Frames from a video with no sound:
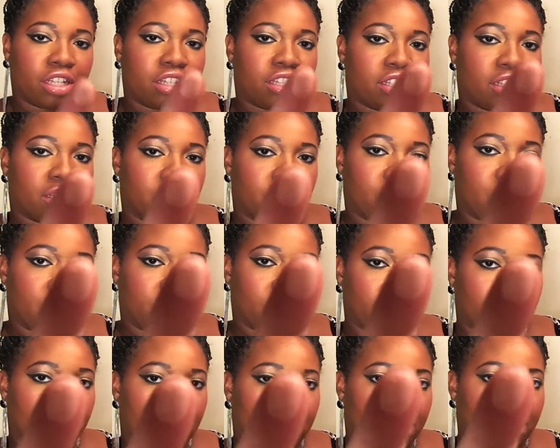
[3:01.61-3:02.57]
good swatch
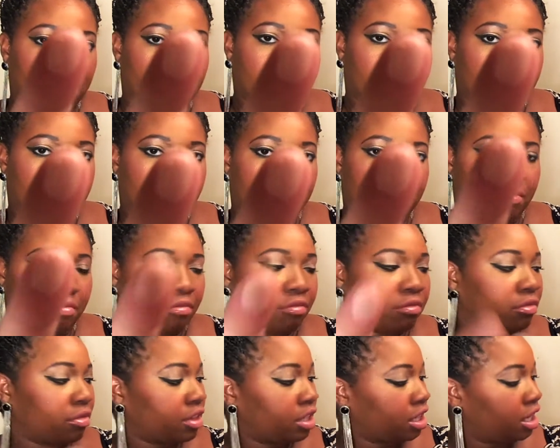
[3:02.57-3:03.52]
there.
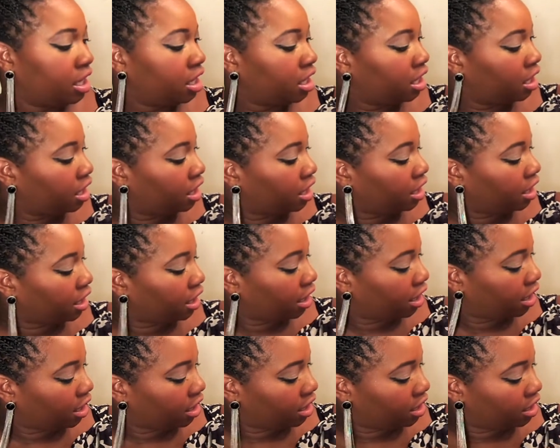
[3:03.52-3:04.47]

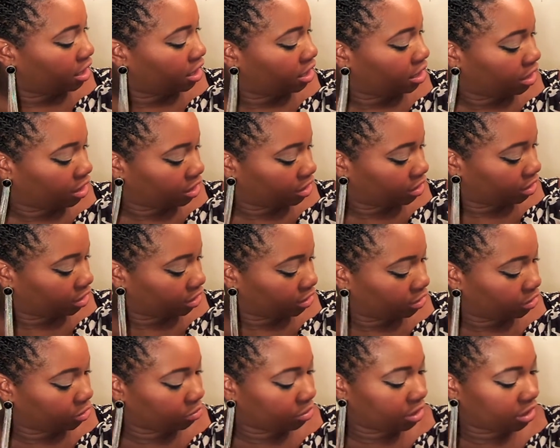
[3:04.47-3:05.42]
And let's
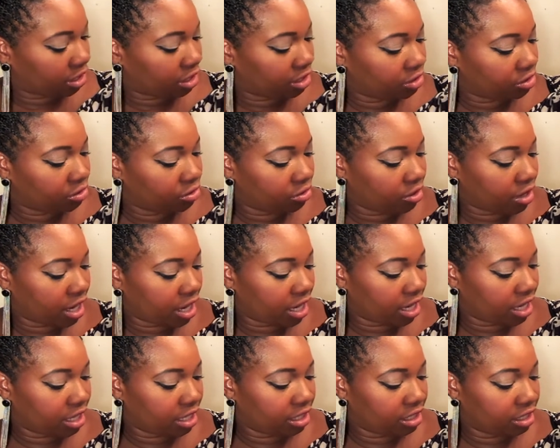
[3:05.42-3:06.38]
do one of these
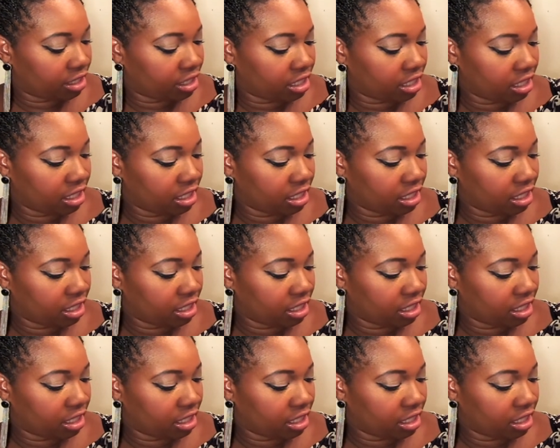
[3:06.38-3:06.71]
grays.